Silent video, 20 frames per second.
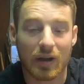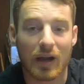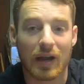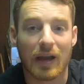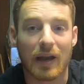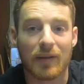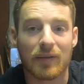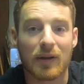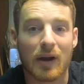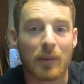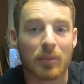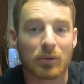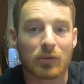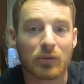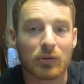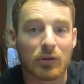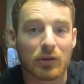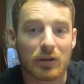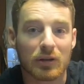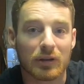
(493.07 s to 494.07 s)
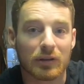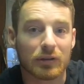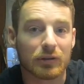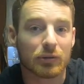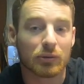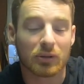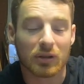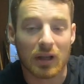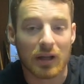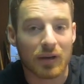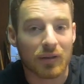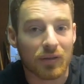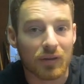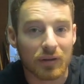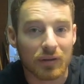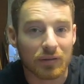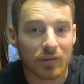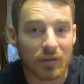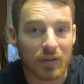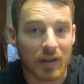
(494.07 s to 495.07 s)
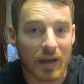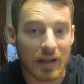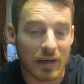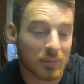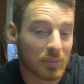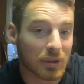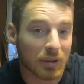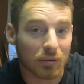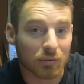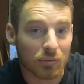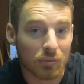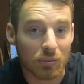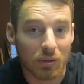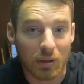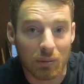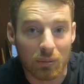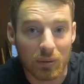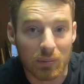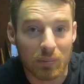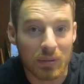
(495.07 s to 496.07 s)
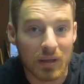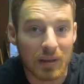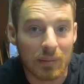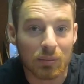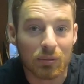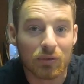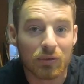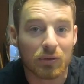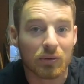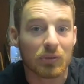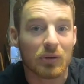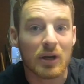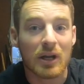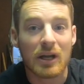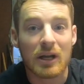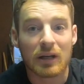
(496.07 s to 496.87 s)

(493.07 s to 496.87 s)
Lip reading: I had the opportunity to do a lot of things that at a bigger school I wouldn't be able to.